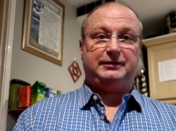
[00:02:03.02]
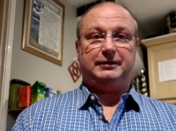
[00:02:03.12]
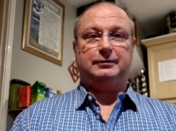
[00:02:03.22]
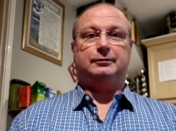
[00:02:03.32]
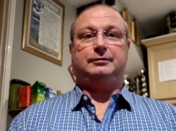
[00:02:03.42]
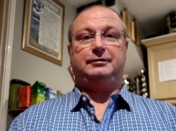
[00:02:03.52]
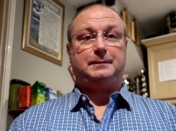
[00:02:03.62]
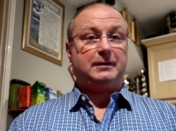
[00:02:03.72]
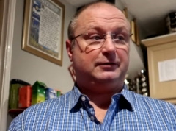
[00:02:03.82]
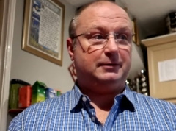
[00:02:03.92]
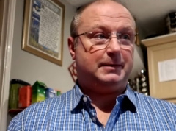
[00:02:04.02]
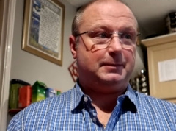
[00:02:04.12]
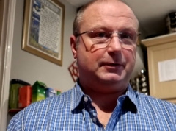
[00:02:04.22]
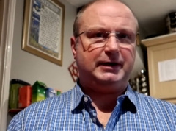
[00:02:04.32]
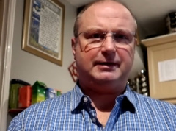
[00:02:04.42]
are still supposed to be
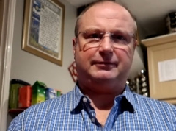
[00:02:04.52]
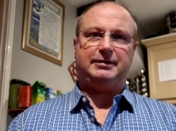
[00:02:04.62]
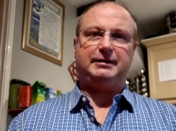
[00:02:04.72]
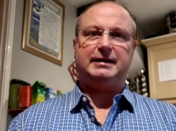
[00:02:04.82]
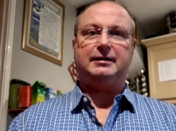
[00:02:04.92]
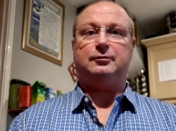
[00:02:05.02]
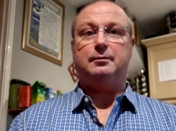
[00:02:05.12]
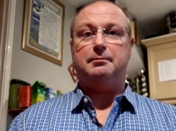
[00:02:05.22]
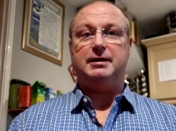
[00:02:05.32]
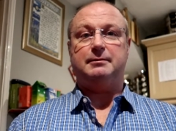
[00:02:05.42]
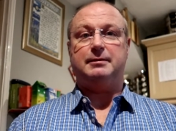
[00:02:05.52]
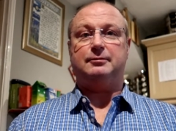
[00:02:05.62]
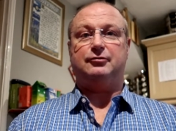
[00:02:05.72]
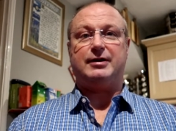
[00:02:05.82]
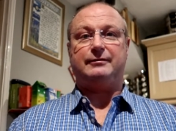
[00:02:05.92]
putting everything down to a
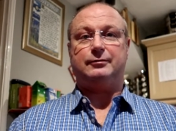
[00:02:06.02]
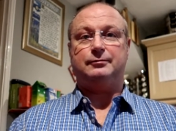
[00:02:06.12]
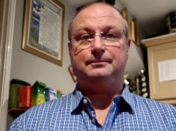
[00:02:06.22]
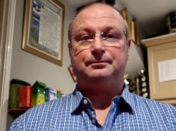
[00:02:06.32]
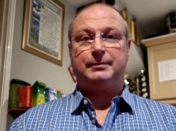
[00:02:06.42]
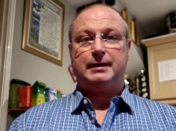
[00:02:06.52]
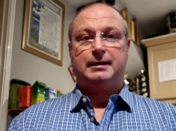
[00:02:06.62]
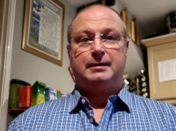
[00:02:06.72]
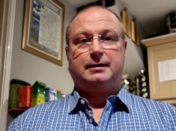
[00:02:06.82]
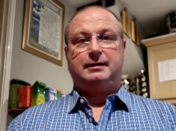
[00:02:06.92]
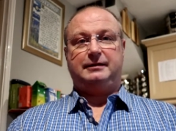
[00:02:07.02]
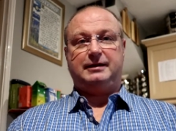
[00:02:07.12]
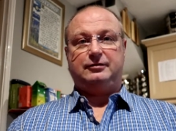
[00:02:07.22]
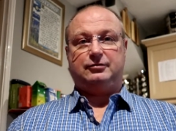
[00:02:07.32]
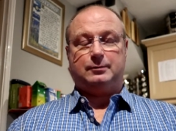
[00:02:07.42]
minimum travel,
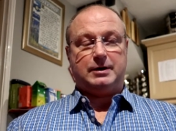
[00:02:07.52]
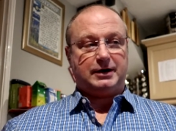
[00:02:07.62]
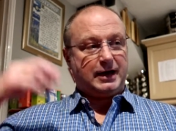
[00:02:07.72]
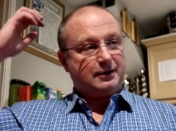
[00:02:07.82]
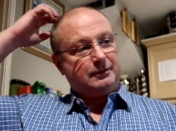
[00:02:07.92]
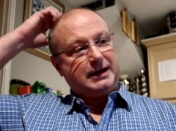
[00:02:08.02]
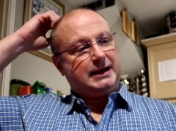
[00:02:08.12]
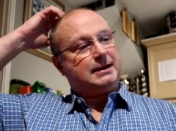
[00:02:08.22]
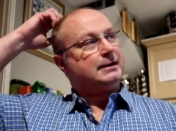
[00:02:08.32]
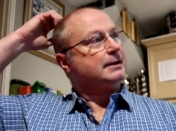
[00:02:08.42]
essential work only.